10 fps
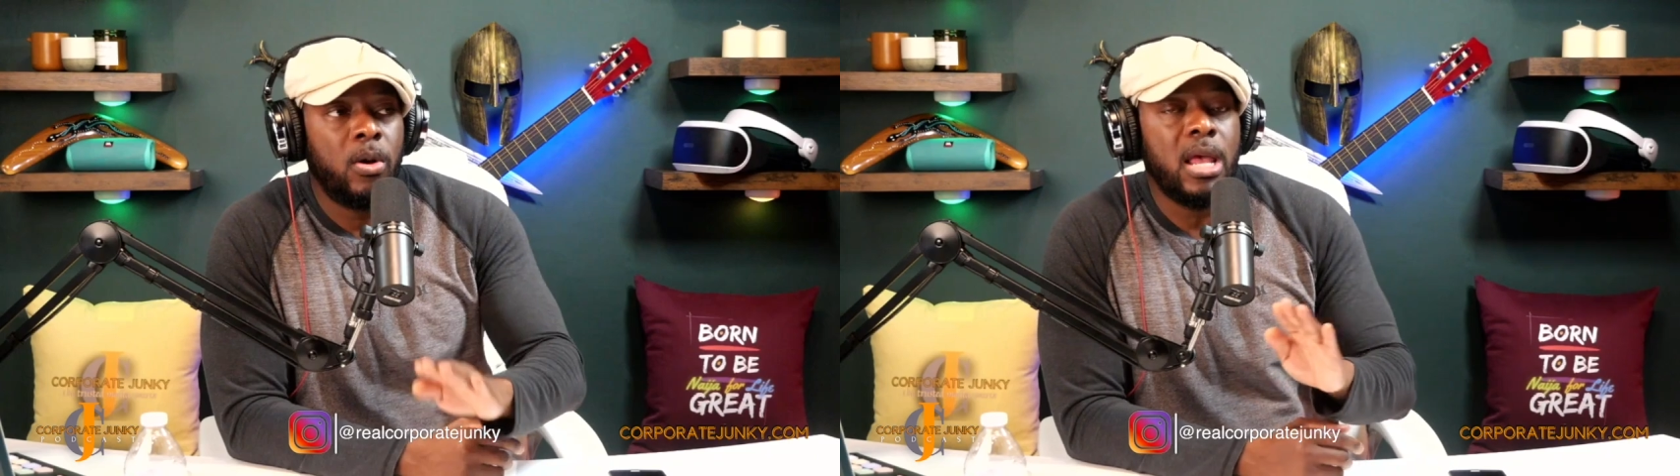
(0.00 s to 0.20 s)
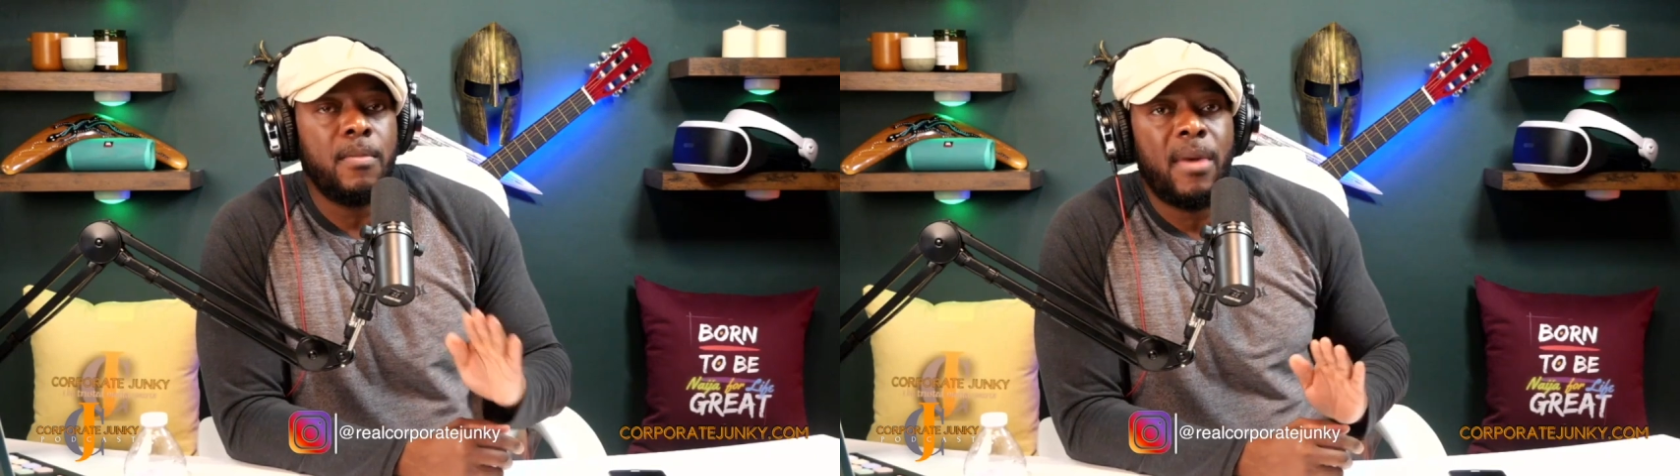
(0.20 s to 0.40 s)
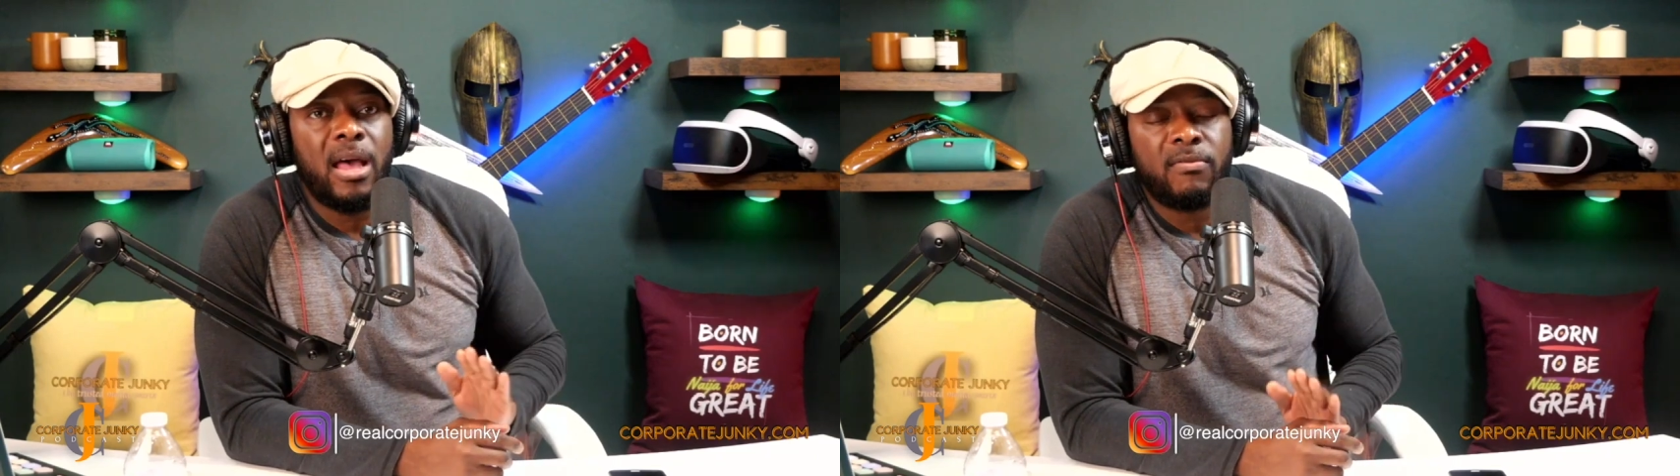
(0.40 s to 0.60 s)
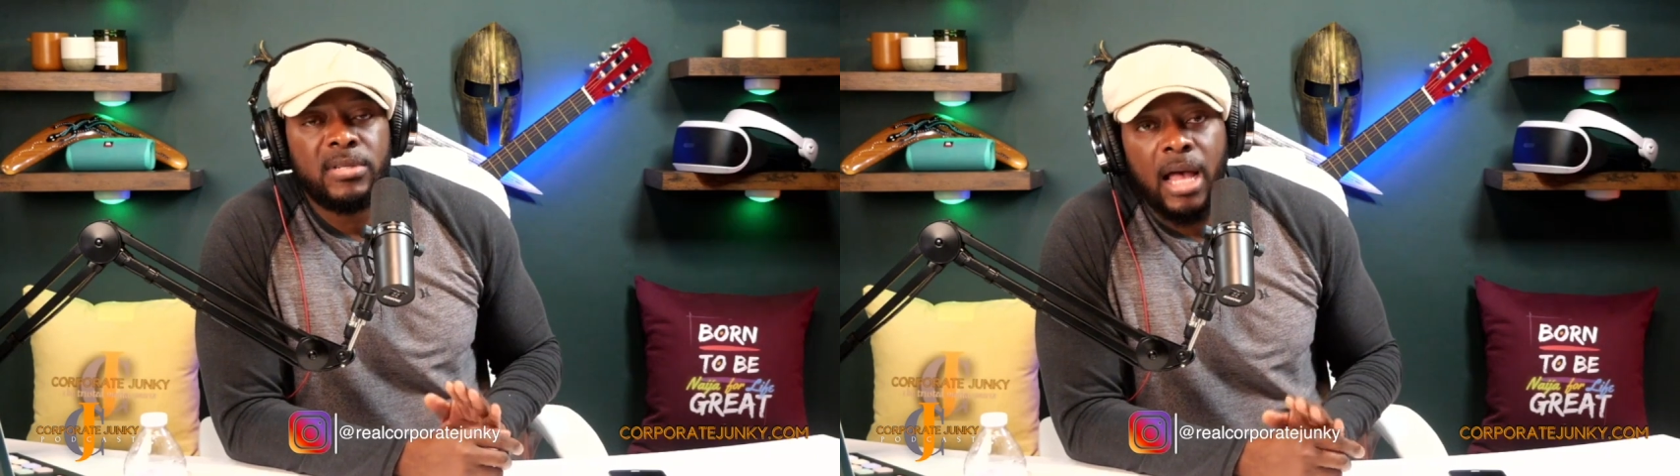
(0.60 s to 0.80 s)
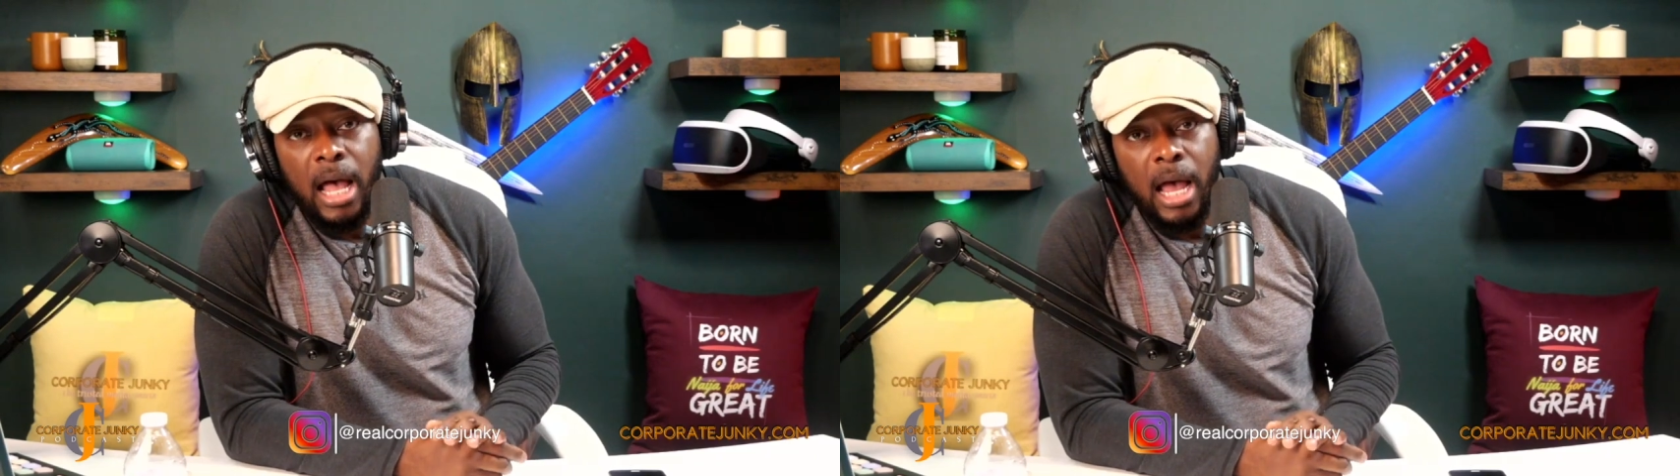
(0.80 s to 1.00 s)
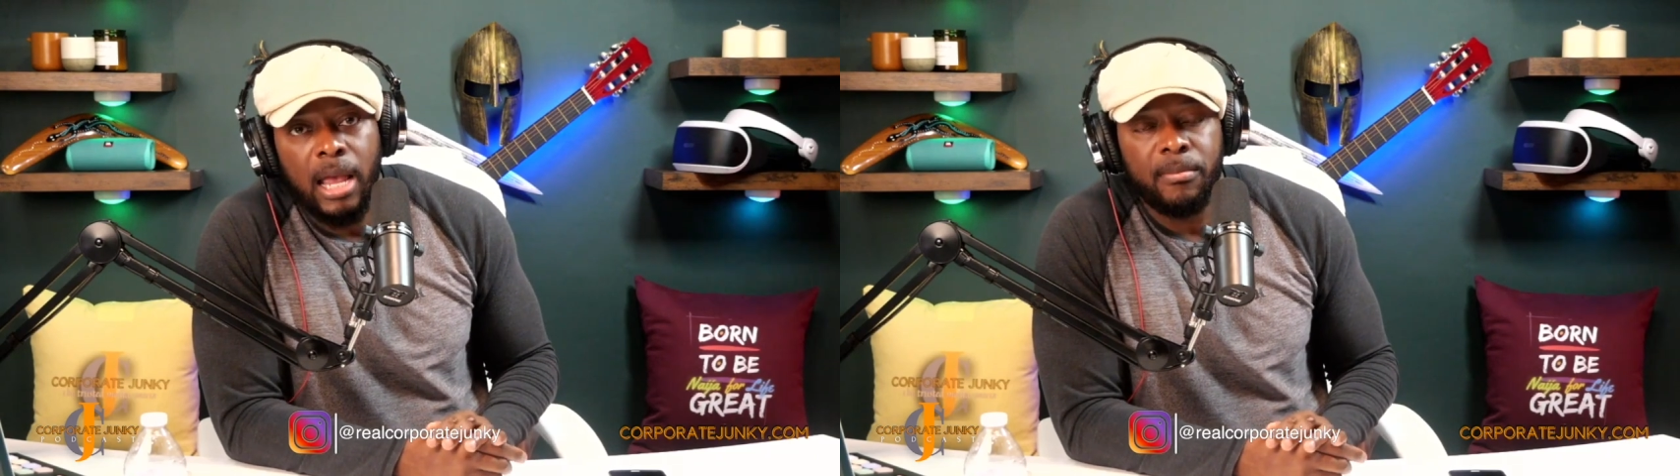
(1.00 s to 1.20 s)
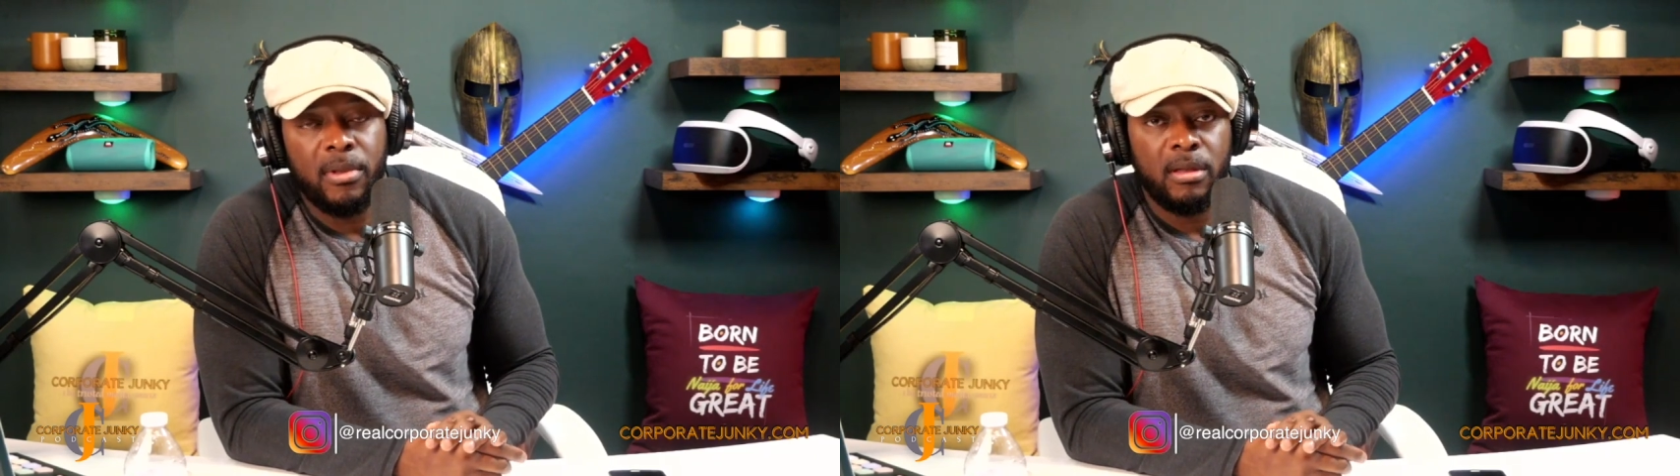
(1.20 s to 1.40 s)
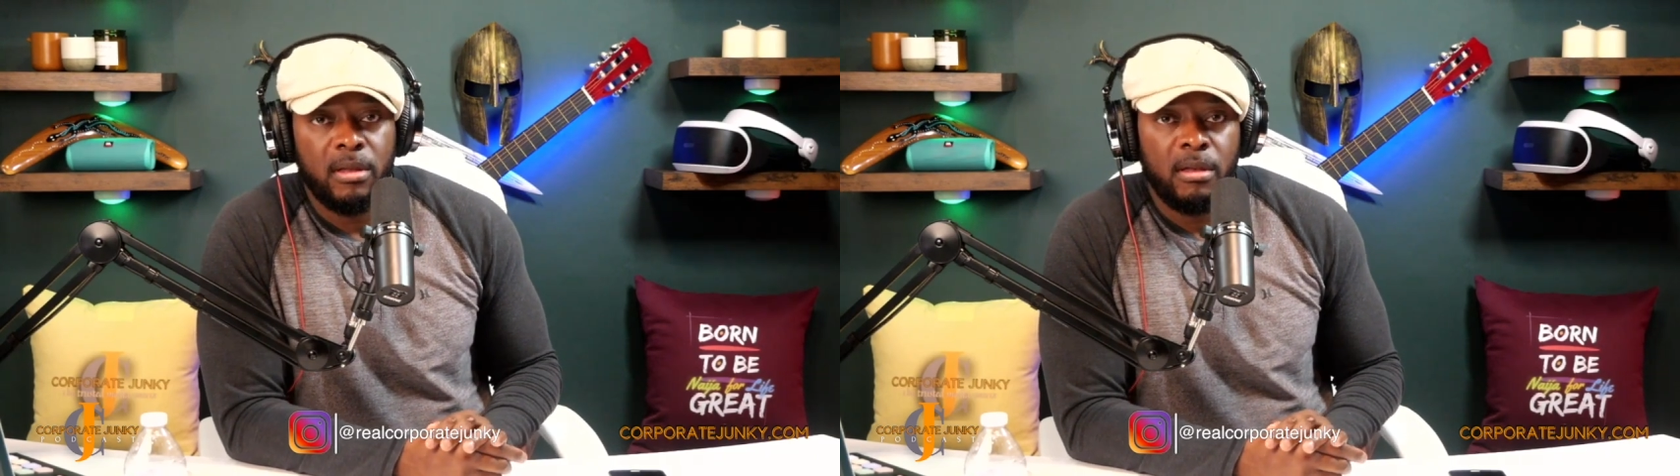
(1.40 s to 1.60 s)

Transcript: only a matter of time